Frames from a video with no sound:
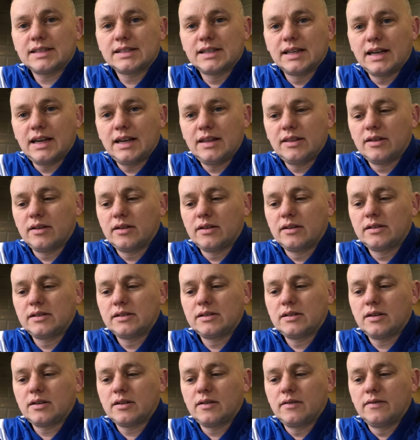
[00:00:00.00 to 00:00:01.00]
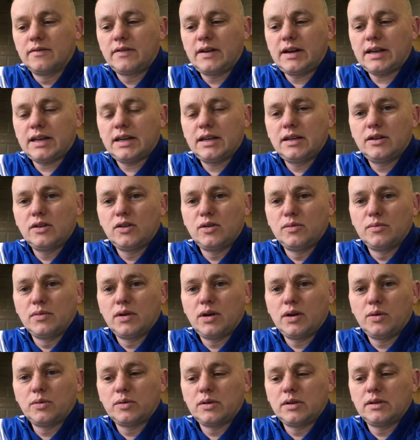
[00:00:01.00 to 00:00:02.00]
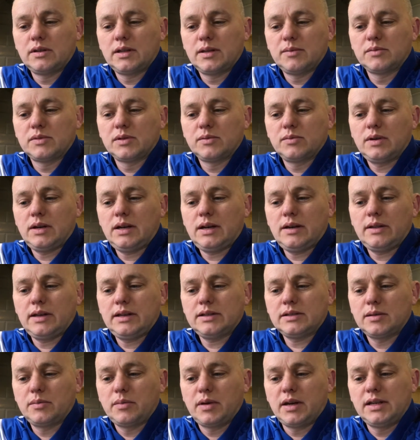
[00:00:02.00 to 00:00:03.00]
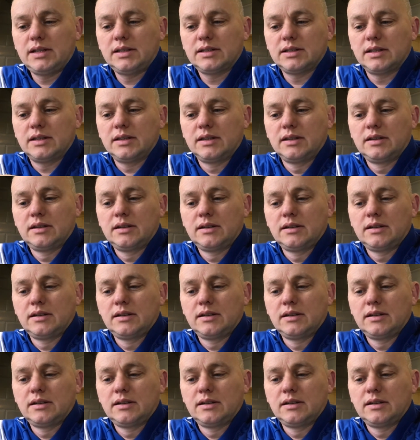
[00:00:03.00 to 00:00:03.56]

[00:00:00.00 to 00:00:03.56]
together. It's like a vacuum holding them to. Wow, that's amazing.